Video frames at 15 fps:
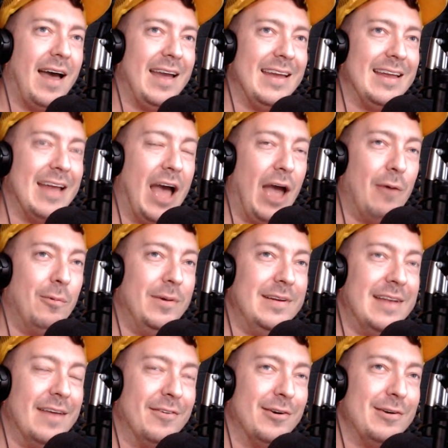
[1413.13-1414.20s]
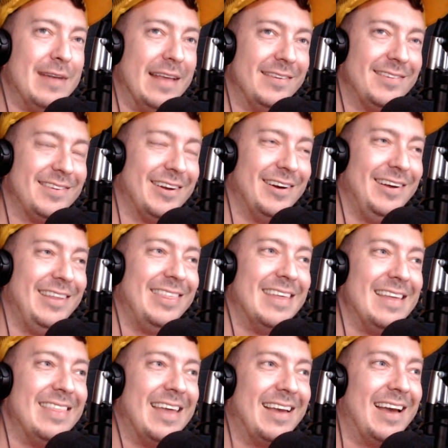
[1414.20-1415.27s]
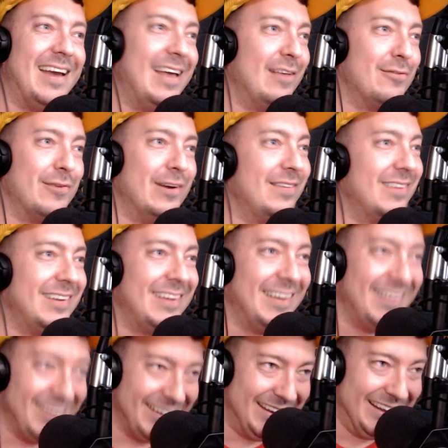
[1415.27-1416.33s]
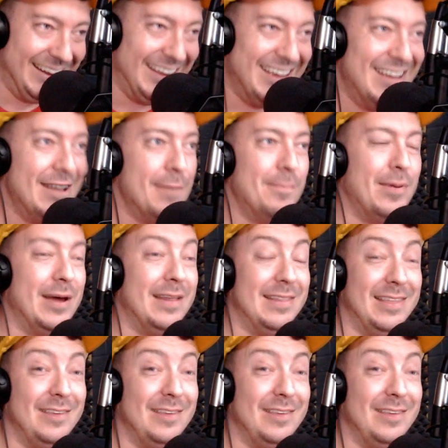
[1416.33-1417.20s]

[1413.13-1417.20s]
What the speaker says: I would never necessarily think that guy has versatility, but